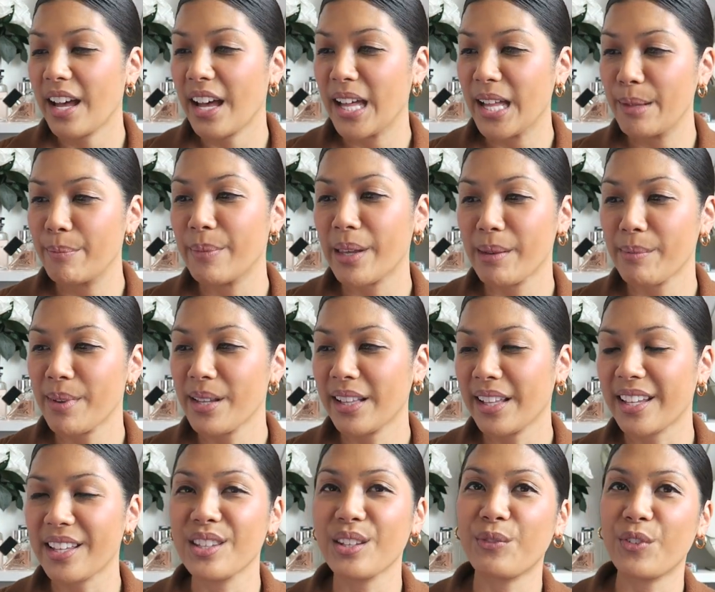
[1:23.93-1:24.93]
um, maybe
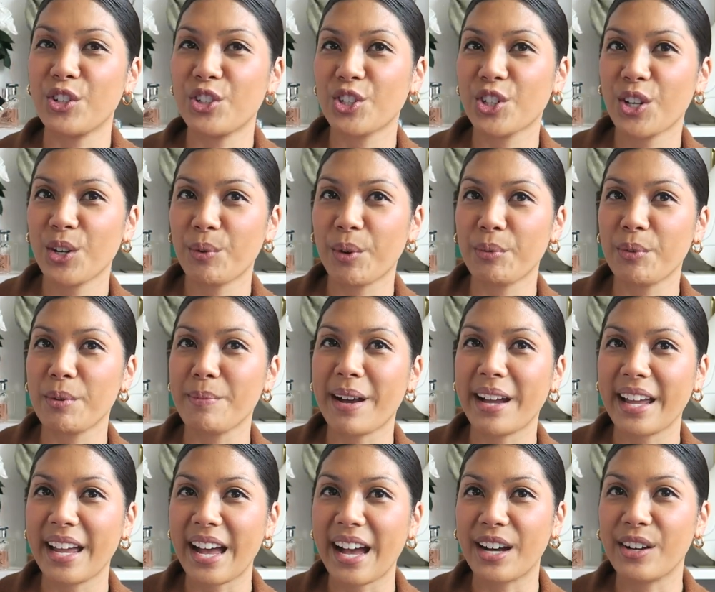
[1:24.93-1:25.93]
like in the future when we
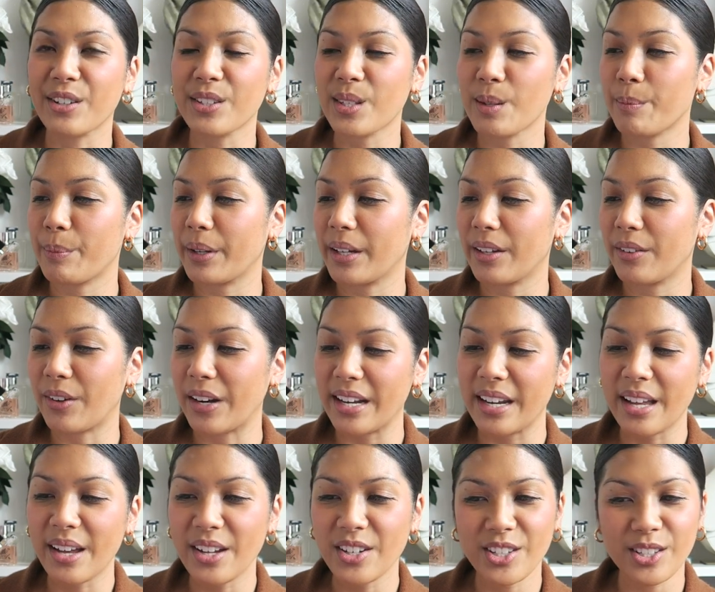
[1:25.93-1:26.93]
buy a house, but right
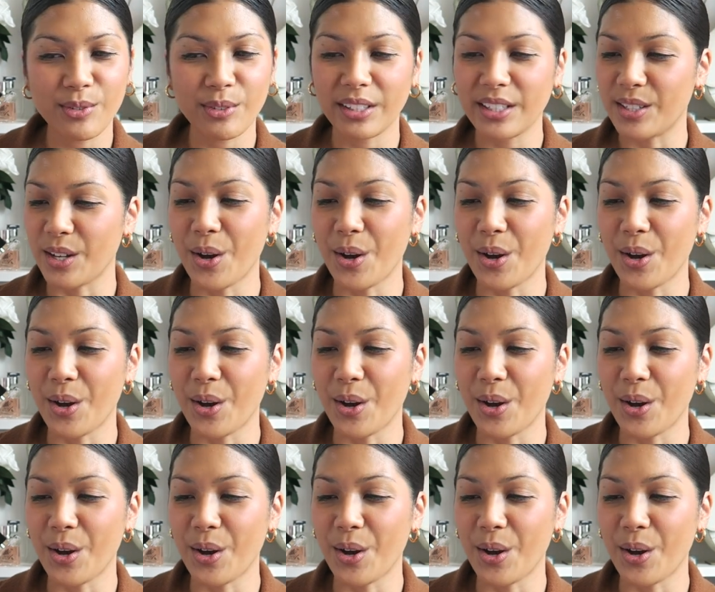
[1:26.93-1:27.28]
now I just really